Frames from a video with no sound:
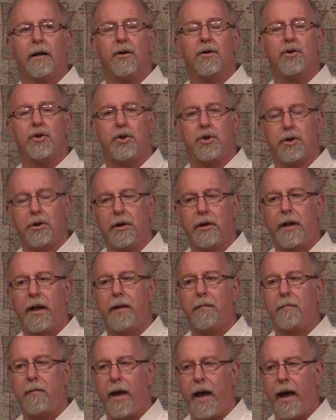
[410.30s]
Should
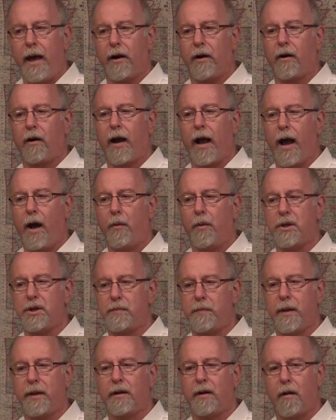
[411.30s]
it matter how we
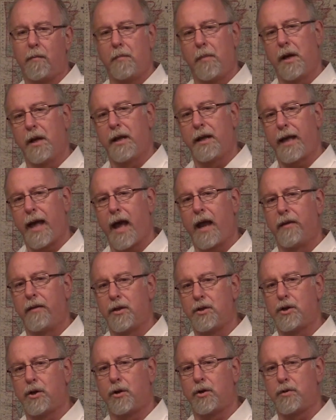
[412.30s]
spend our money out of
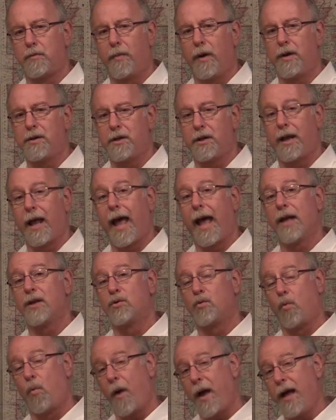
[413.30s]
the church budget,
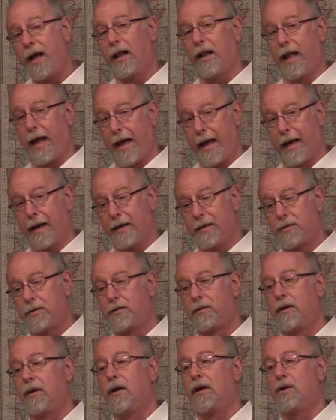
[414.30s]
as well
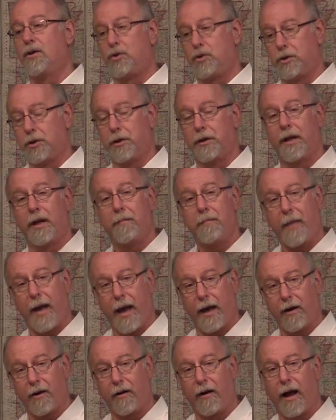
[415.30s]
as should it
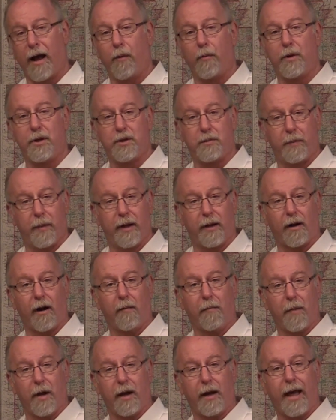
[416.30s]
matter how we spend
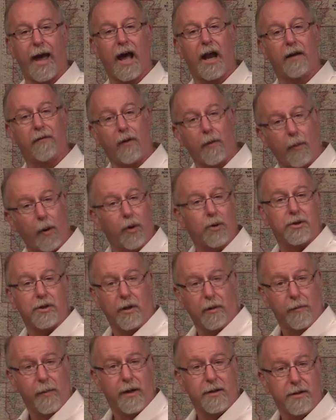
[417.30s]
our money out of our
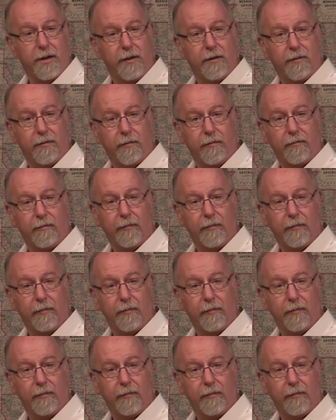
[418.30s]
personal budgets?